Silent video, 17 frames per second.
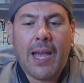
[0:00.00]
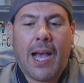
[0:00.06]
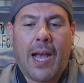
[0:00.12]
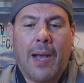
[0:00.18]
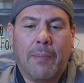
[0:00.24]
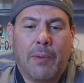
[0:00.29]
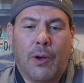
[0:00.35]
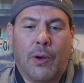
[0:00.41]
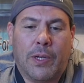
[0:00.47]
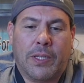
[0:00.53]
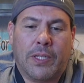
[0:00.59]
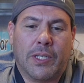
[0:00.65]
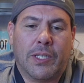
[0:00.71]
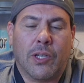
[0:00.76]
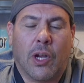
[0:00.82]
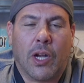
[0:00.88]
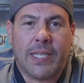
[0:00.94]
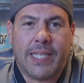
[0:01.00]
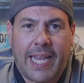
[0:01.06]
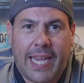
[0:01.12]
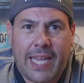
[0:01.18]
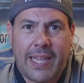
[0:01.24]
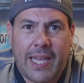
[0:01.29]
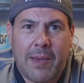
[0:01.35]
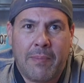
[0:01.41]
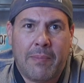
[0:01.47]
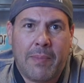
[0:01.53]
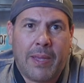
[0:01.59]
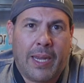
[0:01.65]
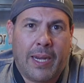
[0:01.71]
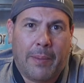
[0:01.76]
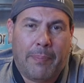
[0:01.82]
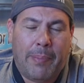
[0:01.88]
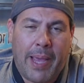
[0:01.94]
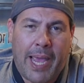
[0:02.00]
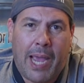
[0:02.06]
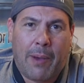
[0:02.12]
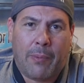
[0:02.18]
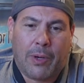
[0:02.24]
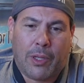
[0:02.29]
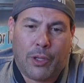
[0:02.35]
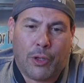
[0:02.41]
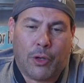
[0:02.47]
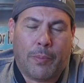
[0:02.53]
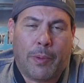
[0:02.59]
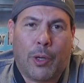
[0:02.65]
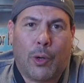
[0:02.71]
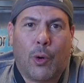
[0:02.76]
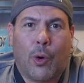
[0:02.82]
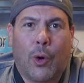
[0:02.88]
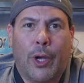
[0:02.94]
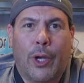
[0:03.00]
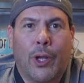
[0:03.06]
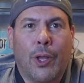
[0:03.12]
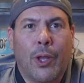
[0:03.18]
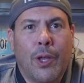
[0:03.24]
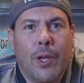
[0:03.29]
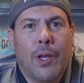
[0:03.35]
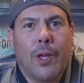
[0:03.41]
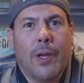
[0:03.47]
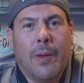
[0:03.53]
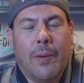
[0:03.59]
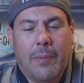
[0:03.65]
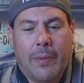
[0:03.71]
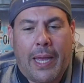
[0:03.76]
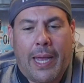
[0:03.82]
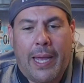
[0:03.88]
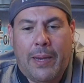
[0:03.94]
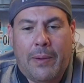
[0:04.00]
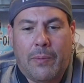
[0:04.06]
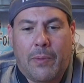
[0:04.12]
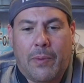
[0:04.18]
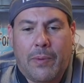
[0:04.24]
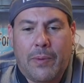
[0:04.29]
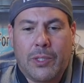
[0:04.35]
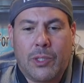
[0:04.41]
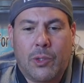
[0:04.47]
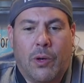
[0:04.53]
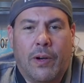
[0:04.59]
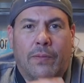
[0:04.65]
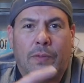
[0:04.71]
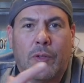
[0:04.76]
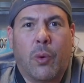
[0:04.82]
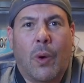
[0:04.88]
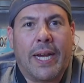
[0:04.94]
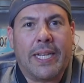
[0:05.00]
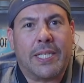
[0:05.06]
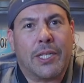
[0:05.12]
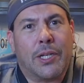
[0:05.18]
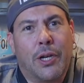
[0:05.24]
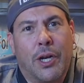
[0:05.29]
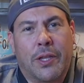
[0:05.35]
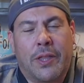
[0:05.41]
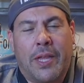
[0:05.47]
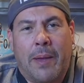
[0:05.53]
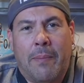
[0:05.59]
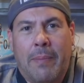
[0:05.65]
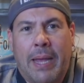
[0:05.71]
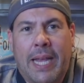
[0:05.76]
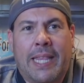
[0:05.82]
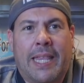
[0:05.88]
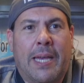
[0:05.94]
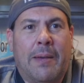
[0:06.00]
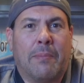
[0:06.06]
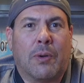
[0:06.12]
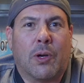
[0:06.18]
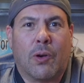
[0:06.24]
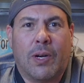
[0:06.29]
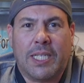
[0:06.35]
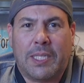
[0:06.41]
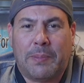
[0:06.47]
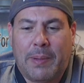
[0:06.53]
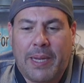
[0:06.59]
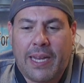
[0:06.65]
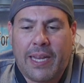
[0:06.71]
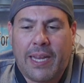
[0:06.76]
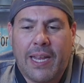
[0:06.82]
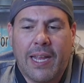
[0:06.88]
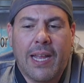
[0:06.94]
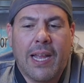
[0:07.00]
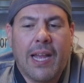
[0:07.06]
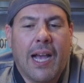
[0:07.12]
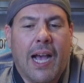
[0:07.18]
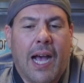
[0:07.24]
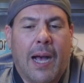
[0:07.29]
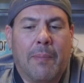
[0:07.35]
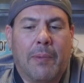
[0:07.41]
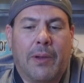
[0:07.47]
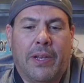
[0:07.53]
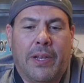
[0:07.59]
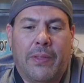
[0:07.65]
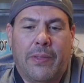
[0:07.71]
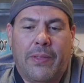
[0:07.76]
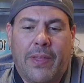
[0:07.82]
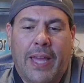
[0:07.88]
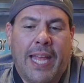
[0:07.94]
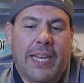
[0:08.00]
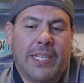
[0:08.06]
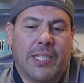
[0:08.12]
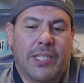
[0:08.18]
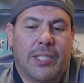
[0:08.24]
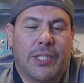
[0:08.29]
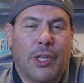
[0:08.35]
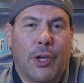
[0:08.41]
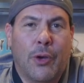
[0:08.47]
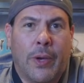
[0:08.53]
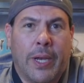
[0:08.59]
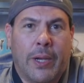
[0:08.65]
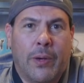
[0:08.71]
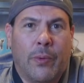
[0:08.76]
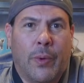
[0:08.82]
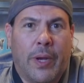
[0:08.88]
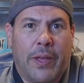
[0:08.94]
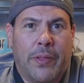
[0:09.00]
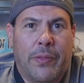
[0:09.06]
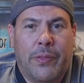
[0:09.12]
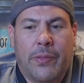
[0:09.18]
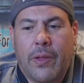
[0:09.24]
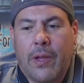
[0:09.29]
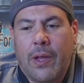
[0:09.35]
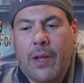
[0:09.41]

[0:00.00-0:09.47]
I'm going to saute them in a pan with a little bit of oil and sort of twice cook them, make them crispy. I'm gonna then stew it with